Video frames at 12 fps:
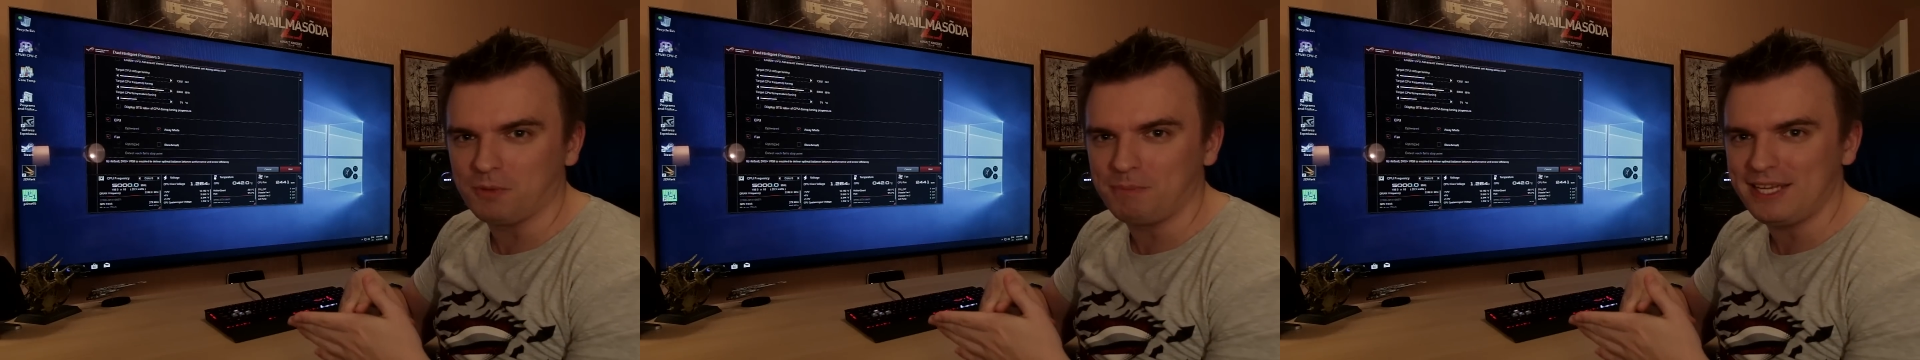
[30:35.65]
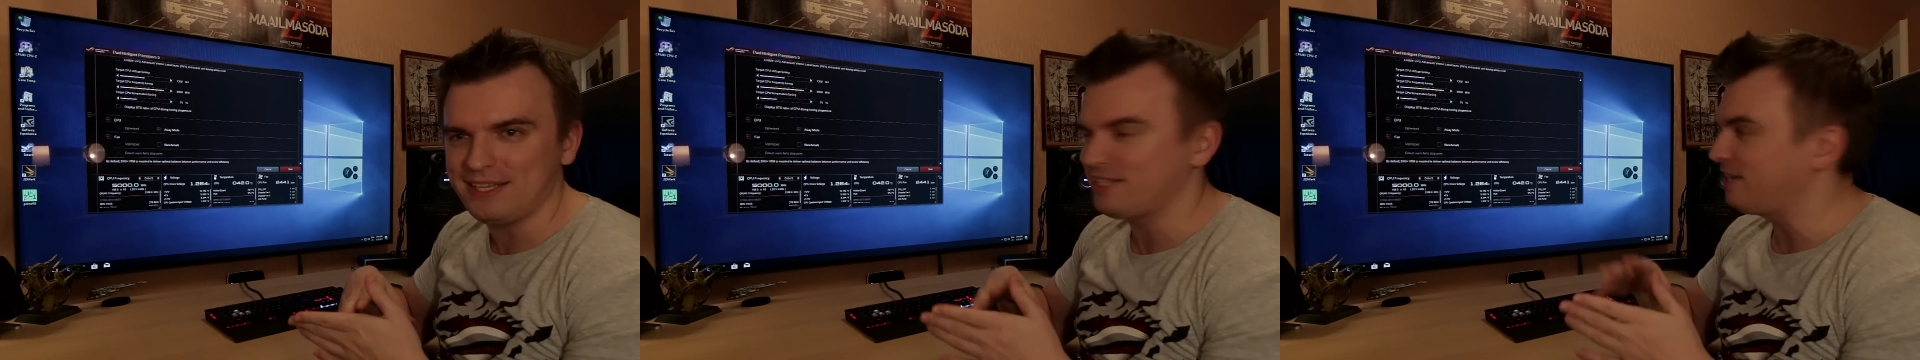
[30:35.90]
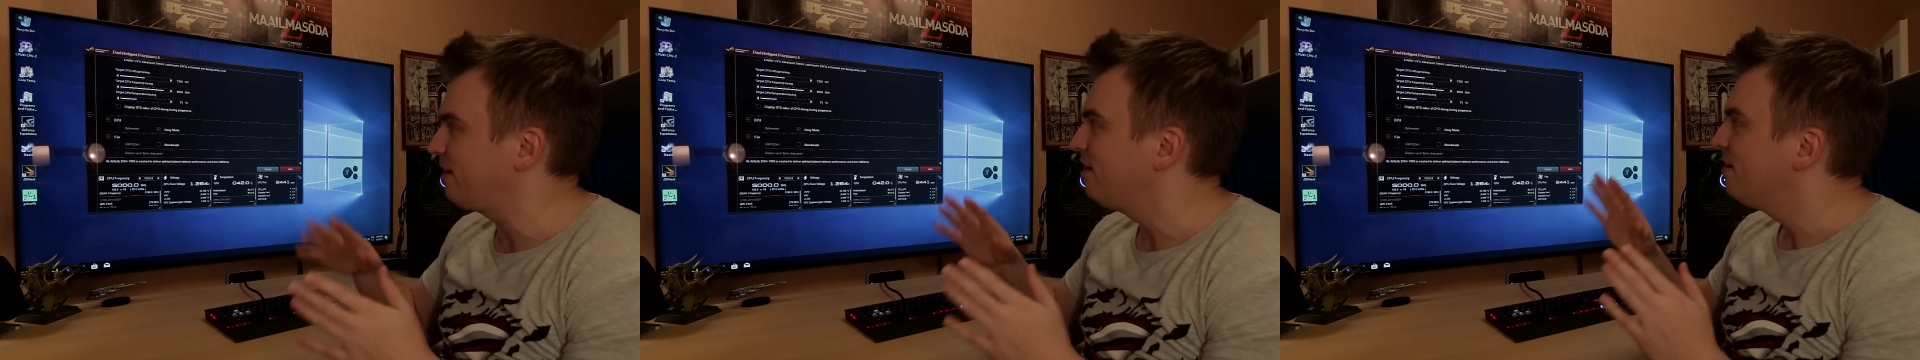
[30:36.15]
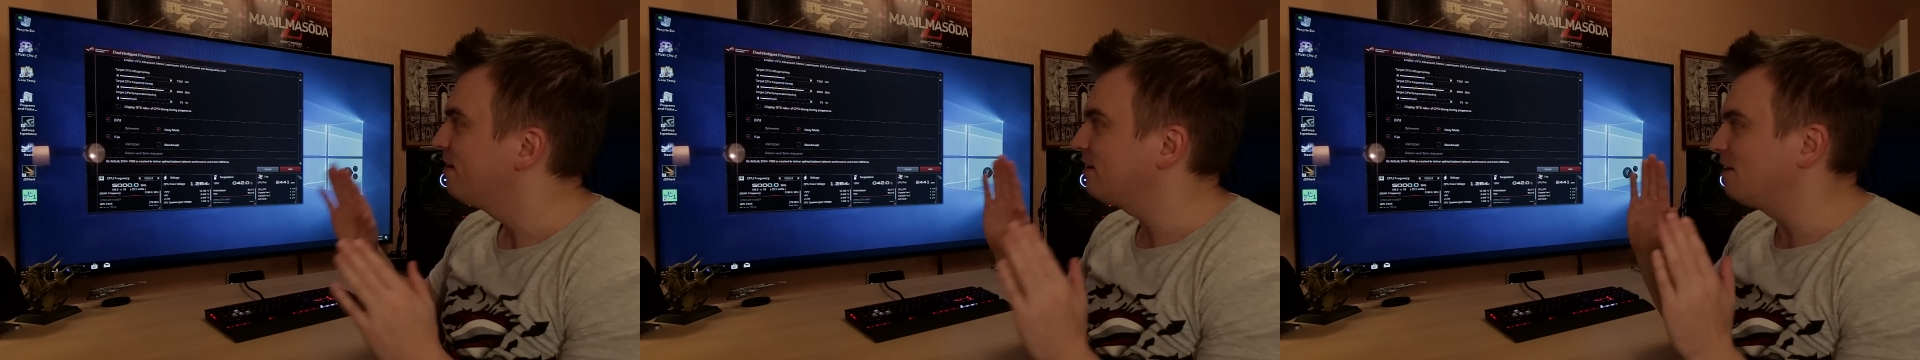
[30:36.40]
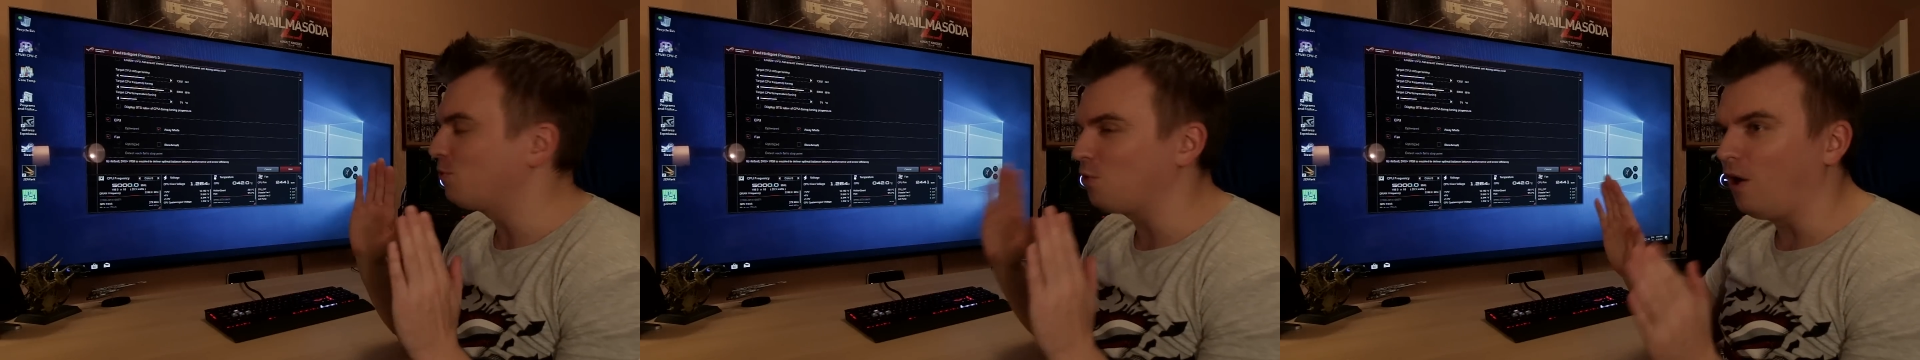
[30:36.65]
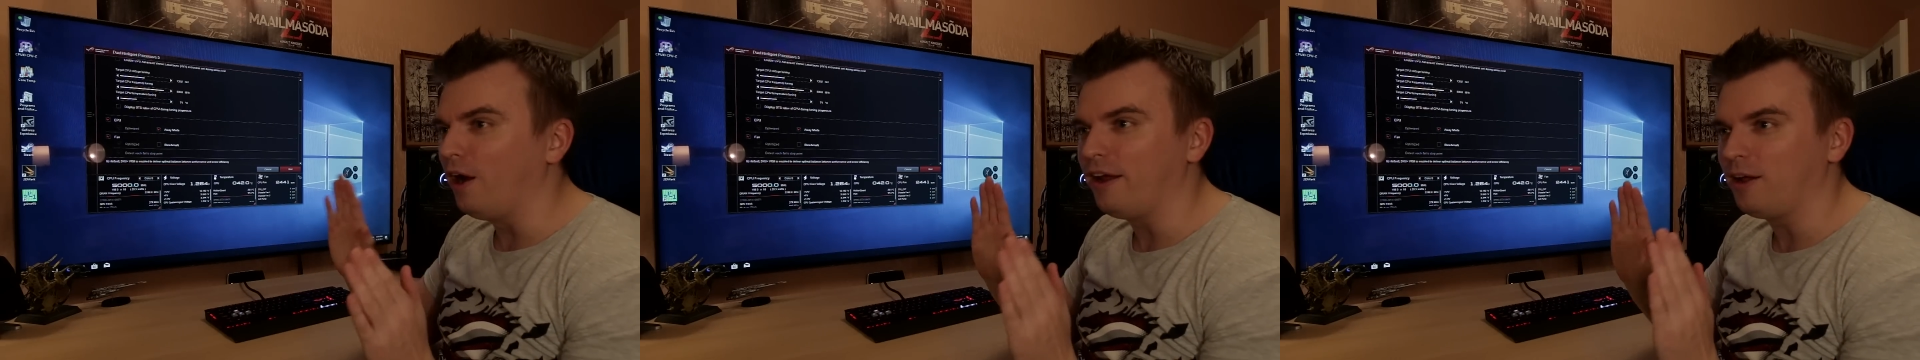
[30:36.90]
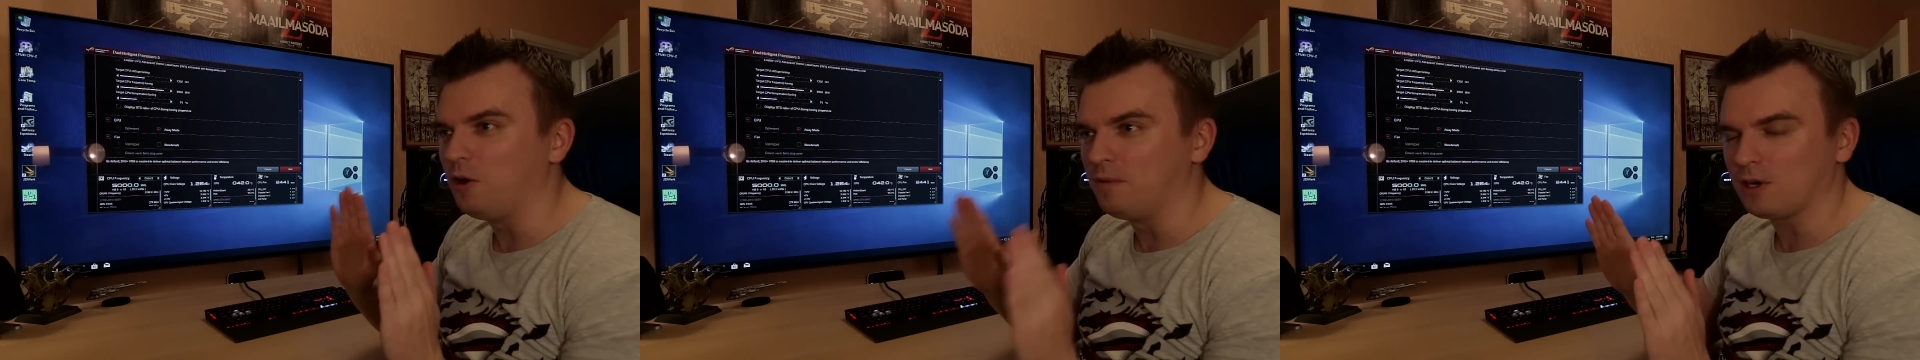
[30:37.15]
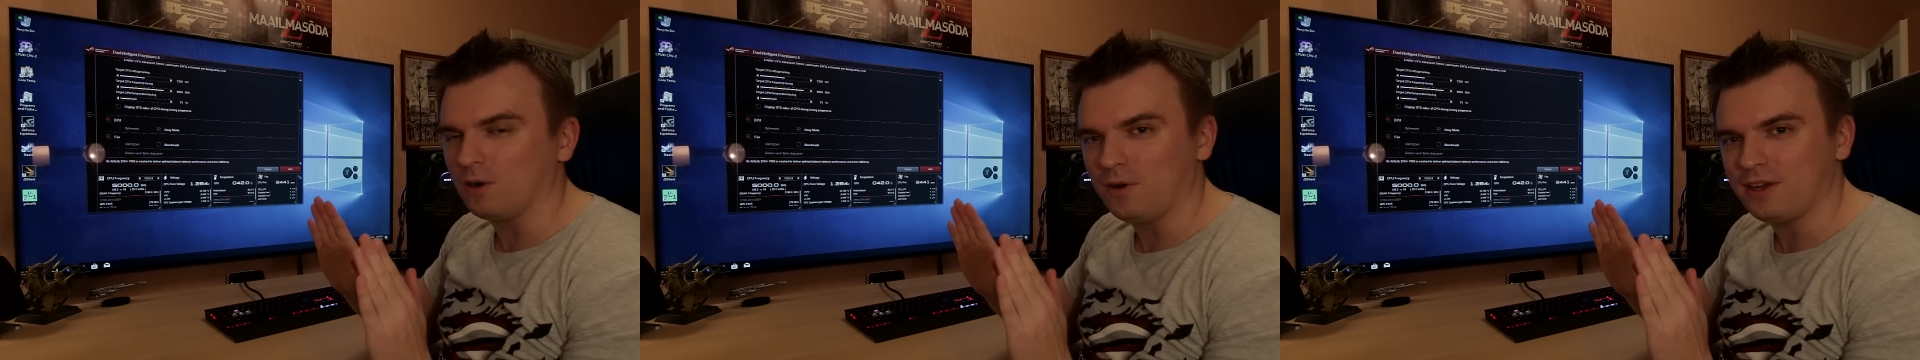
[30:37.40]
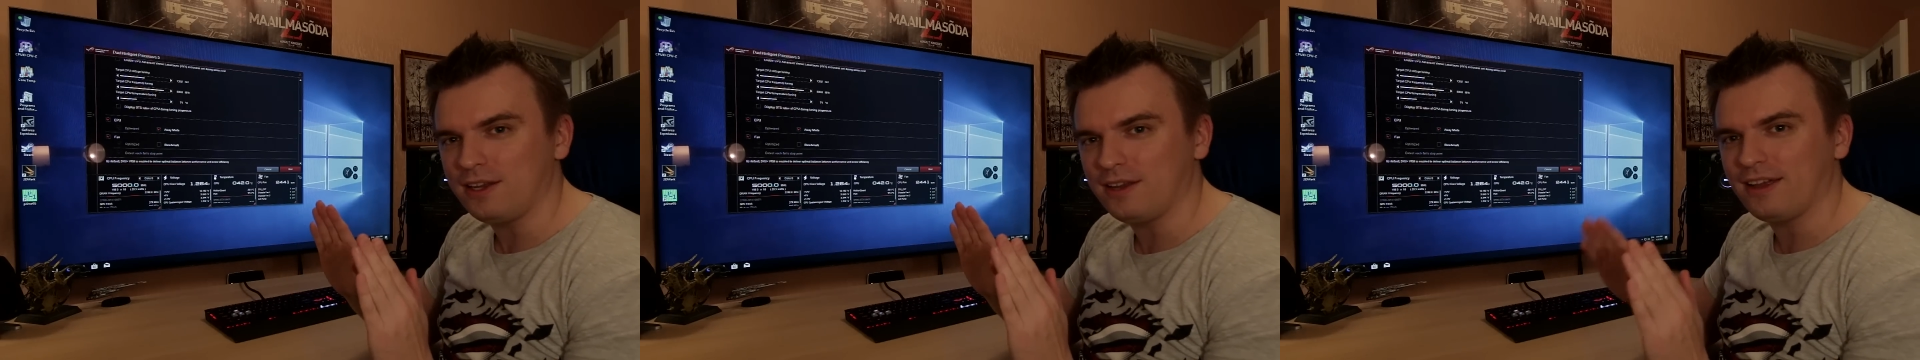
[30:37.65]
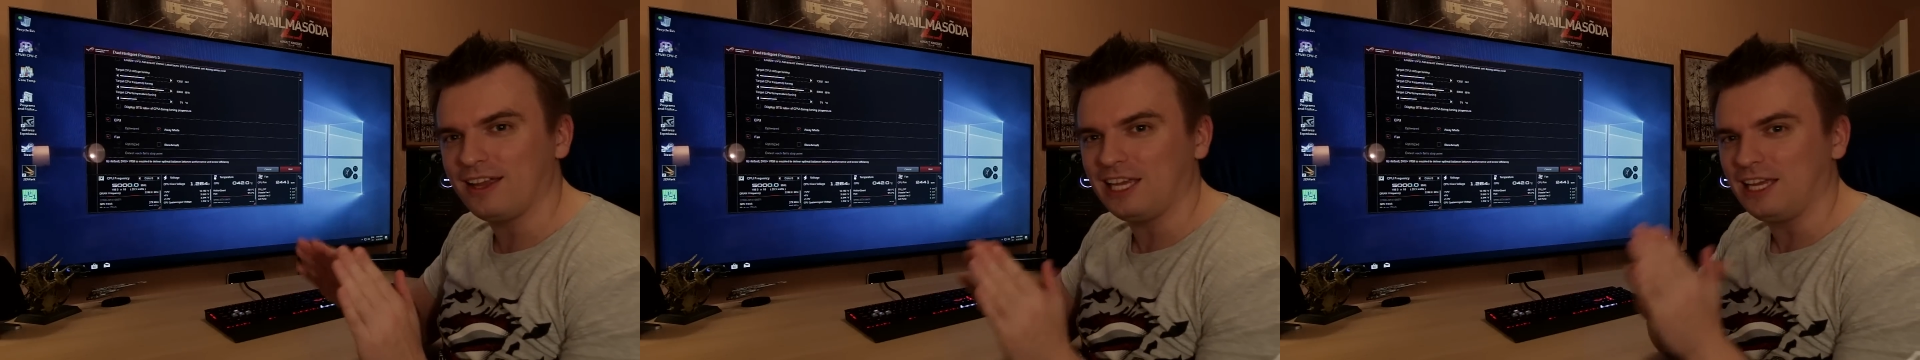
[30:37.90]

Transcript: your PC, then try overclocking.